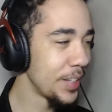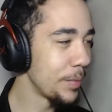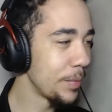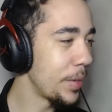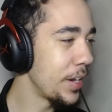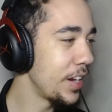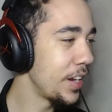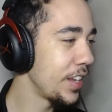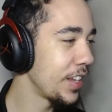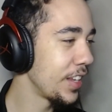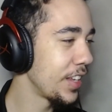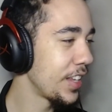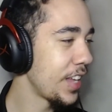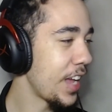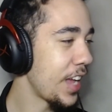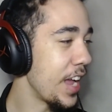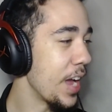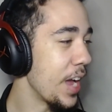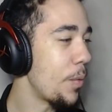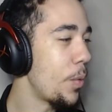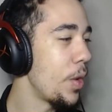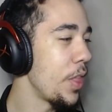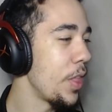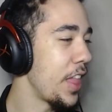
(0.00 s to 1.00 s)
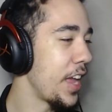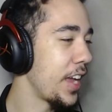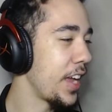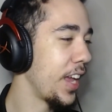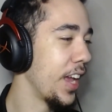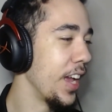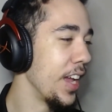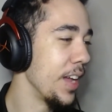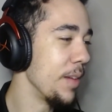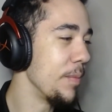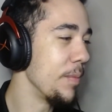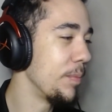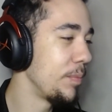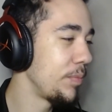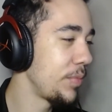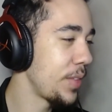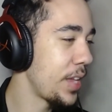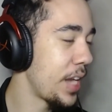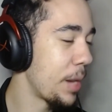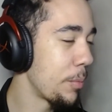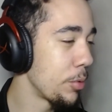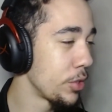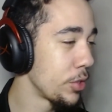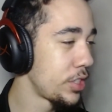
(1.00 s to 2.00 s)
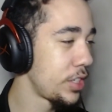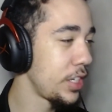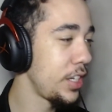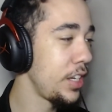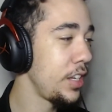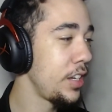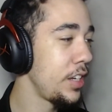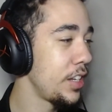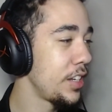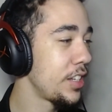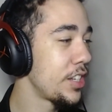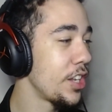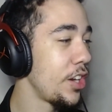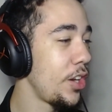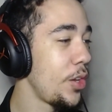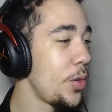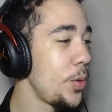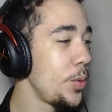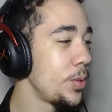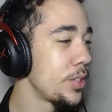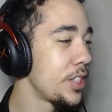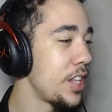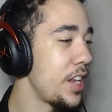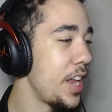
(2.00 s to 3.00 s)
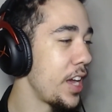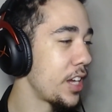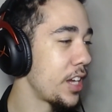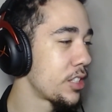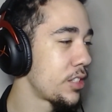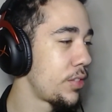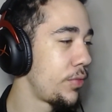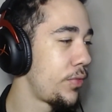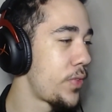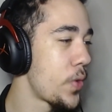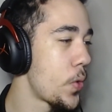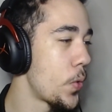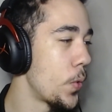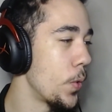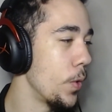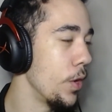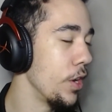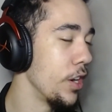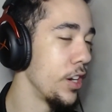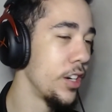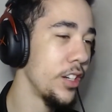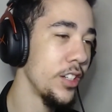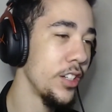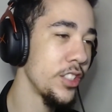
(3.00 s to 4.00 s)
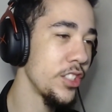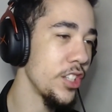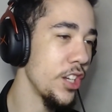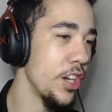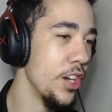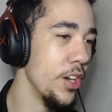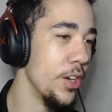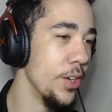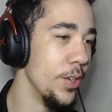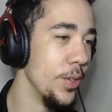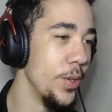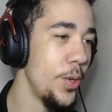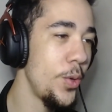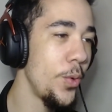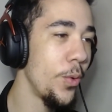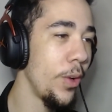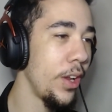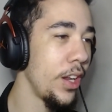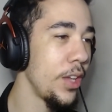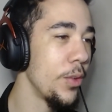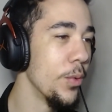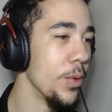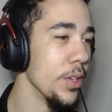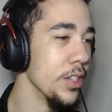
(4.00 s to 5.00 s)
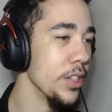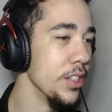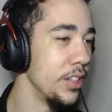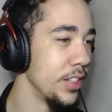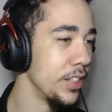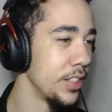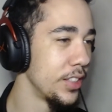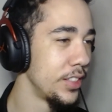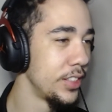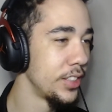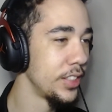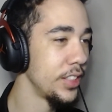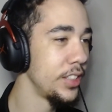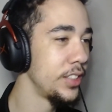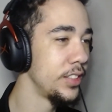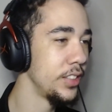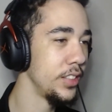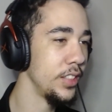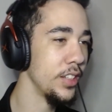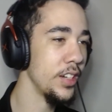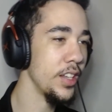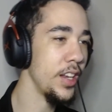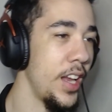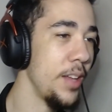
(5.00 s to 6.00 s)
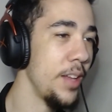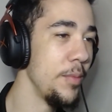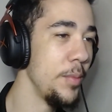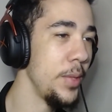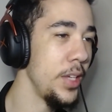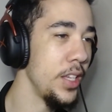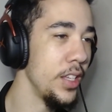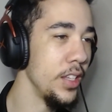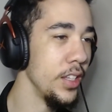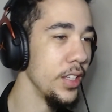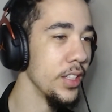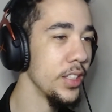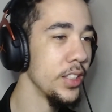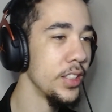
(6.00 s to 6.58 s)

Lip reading: But hey, I won that game. And I proceeded to lose the next 4. So who really won? Not me.